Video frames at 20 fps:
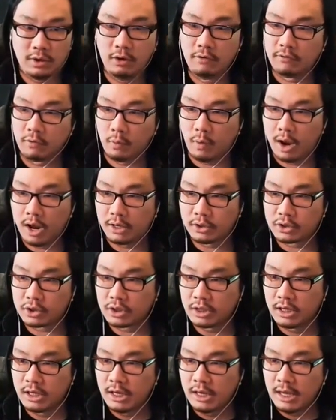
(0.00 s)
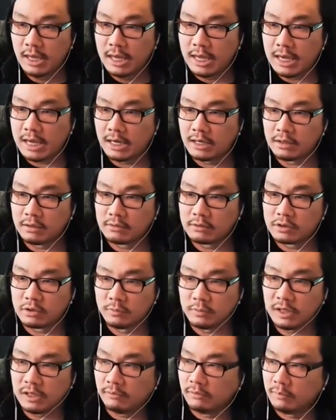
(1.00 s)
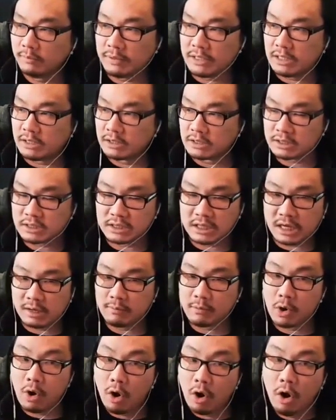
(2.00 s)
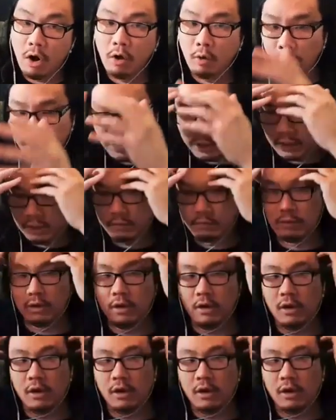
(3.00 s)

in Overwatch, and to be able to be in the same call with him